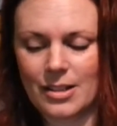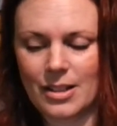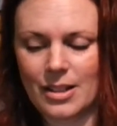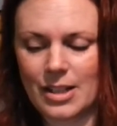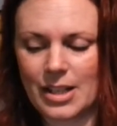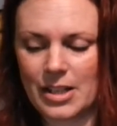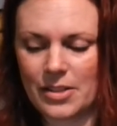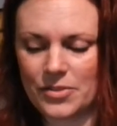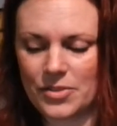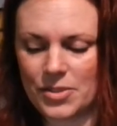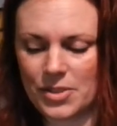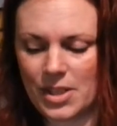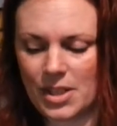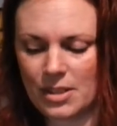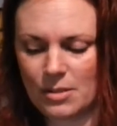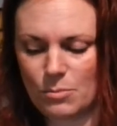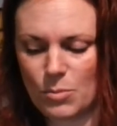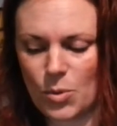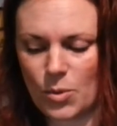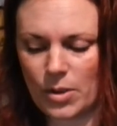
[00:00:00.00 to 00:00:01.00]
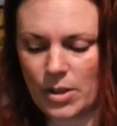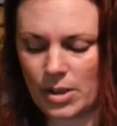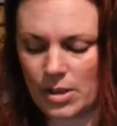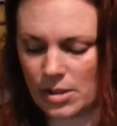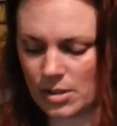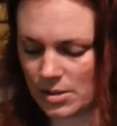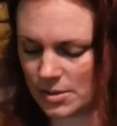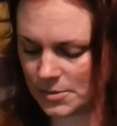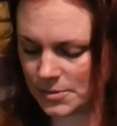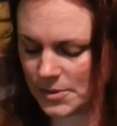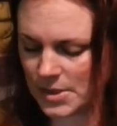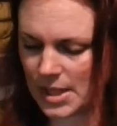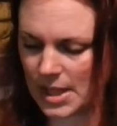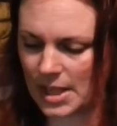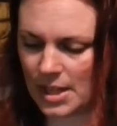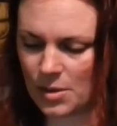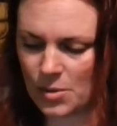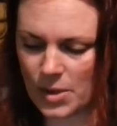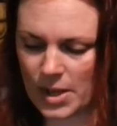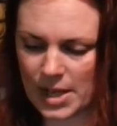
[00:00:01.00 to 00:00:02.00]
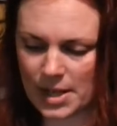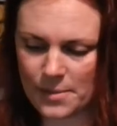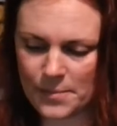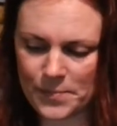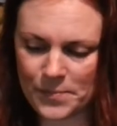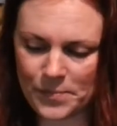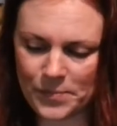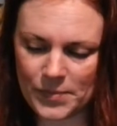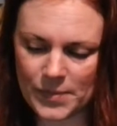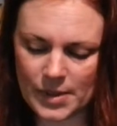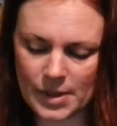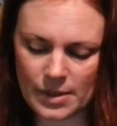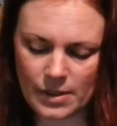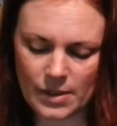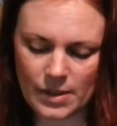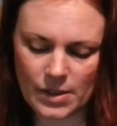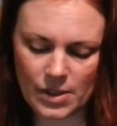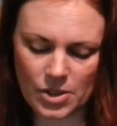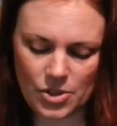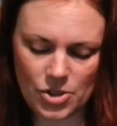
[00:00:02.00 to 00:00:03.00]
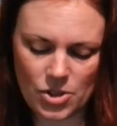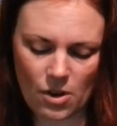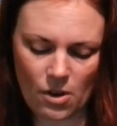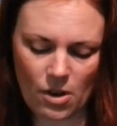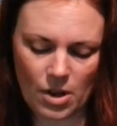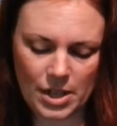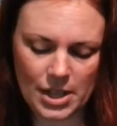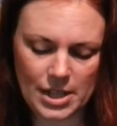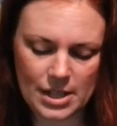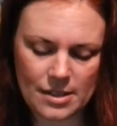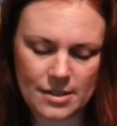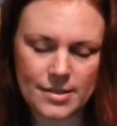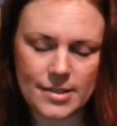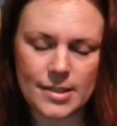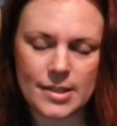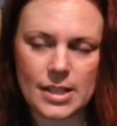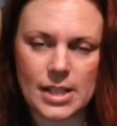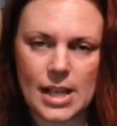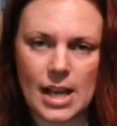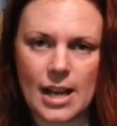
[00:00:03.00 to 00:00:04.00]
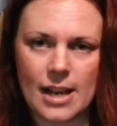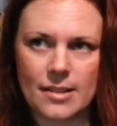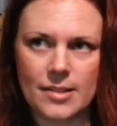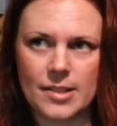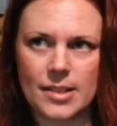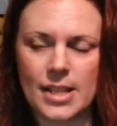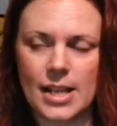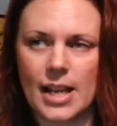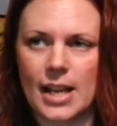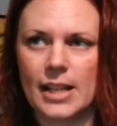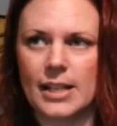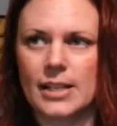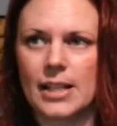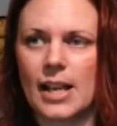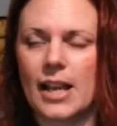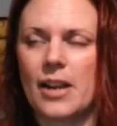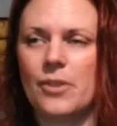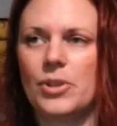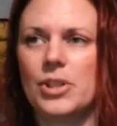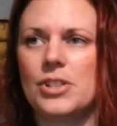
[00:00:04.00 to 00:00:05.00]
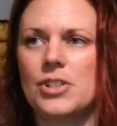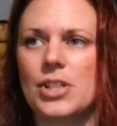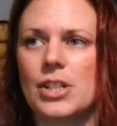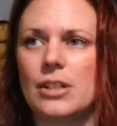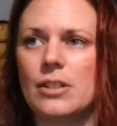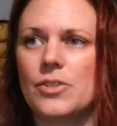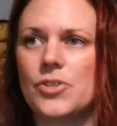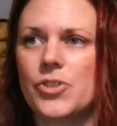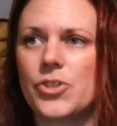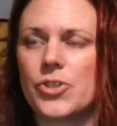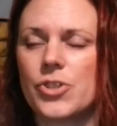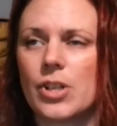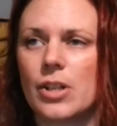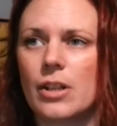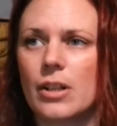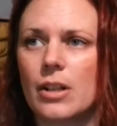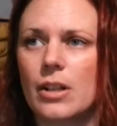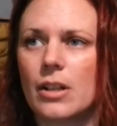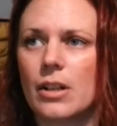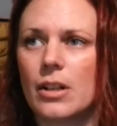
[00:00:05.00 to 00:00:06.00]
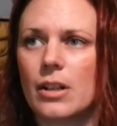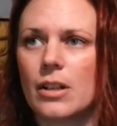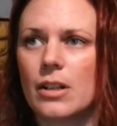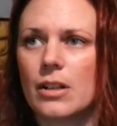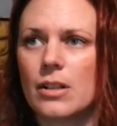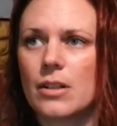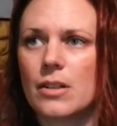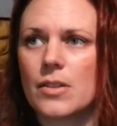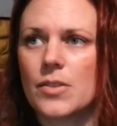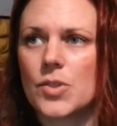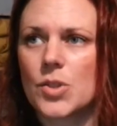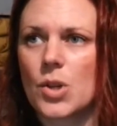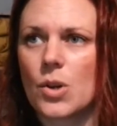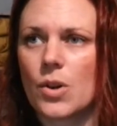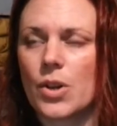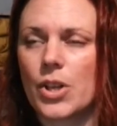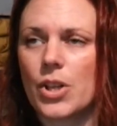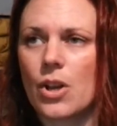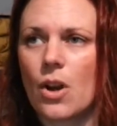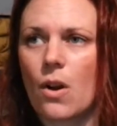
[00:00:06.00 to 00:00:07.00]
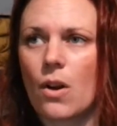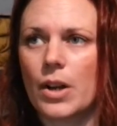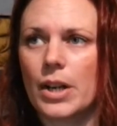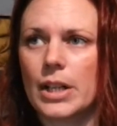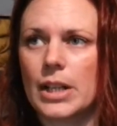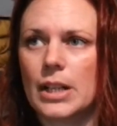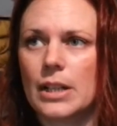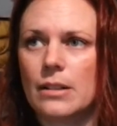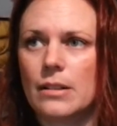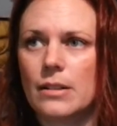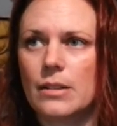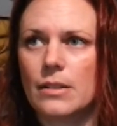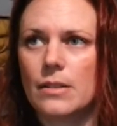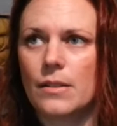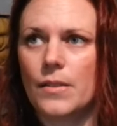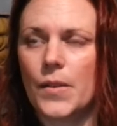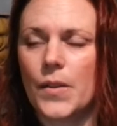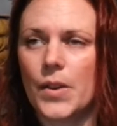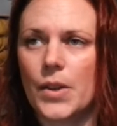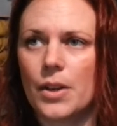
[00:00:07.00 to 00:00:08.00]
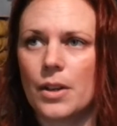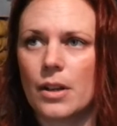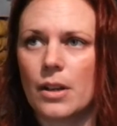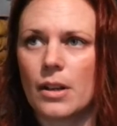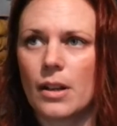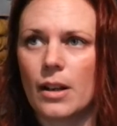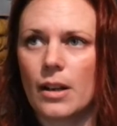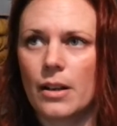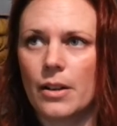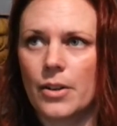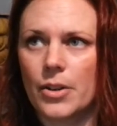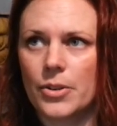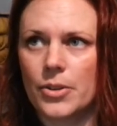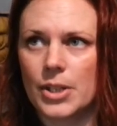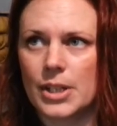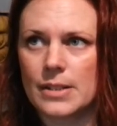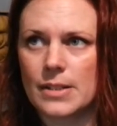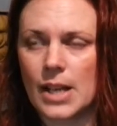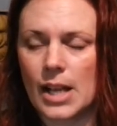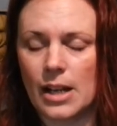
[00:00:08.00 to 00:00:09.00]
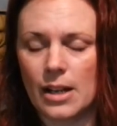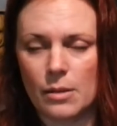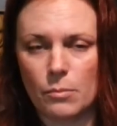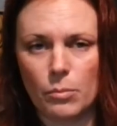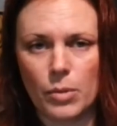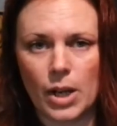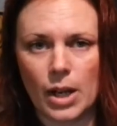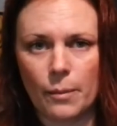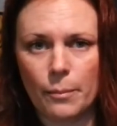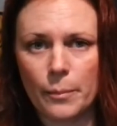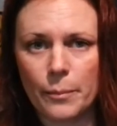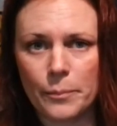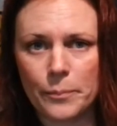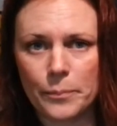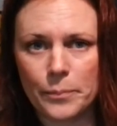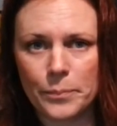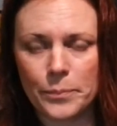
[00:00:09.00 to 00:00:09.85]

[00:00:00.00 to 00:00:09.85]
I have to get more. Anyway, the yarn is Cascade Heritage sock yarn in the color Italian Plum.